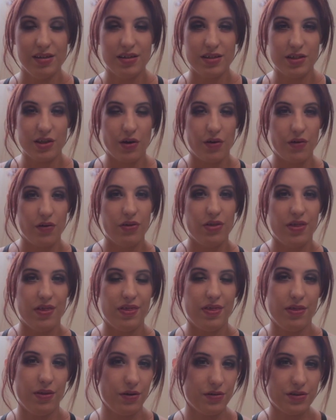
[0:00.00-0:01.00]
So
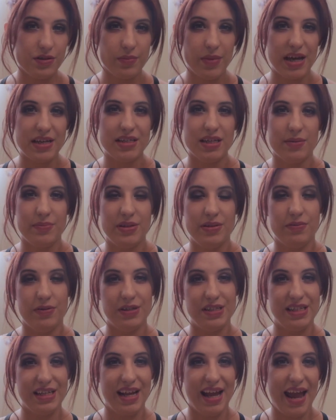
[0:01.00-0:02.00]
those are my tips
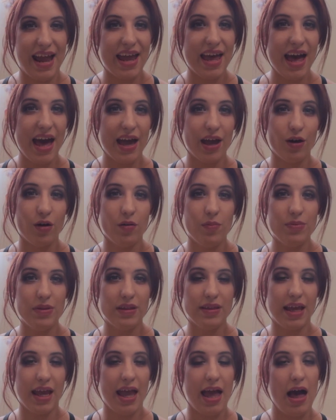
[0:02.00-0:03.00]
for today. I hope
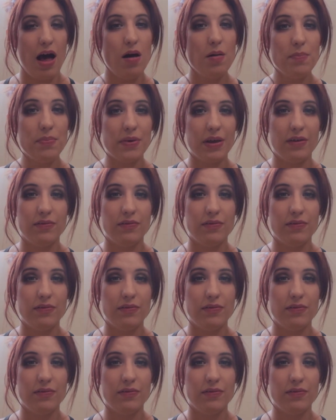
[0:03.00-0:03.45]
that they help.